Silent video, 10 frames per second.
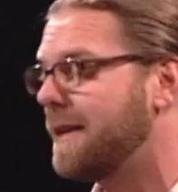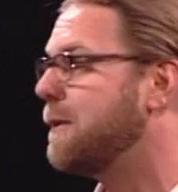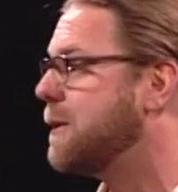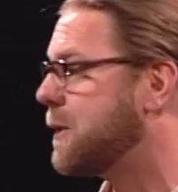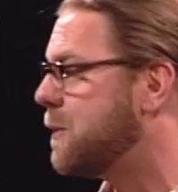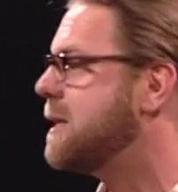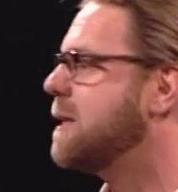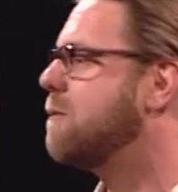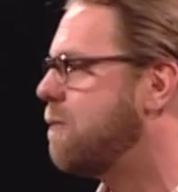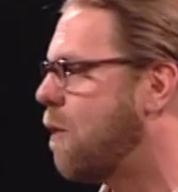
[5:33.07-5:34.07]
and there was a
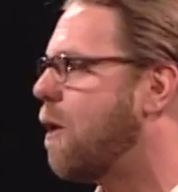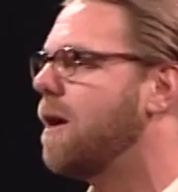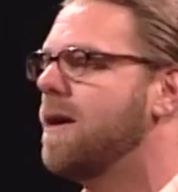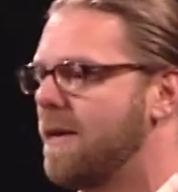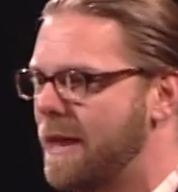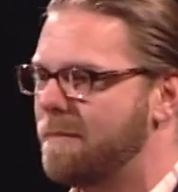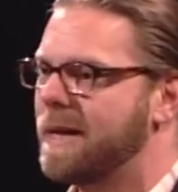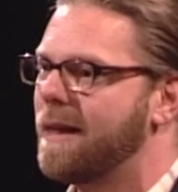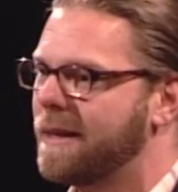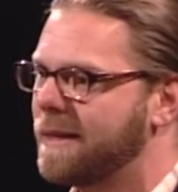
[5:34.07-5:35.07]
reason for them
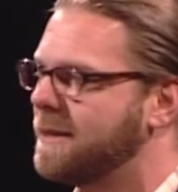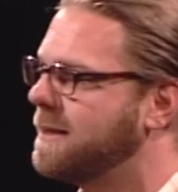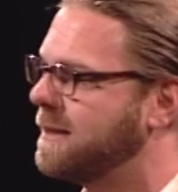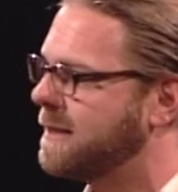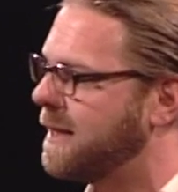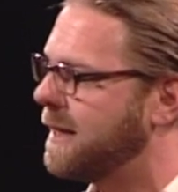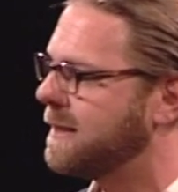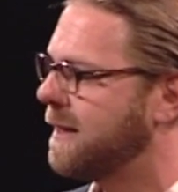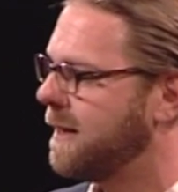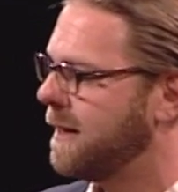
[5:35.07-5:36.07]
telling us these things.